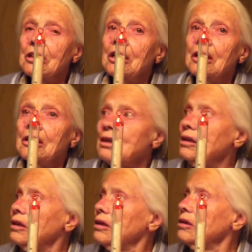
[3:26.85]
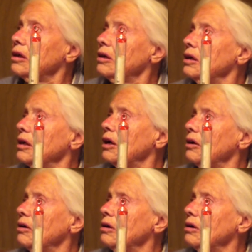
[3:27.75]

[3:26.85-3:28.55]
Wasn't the milk soured,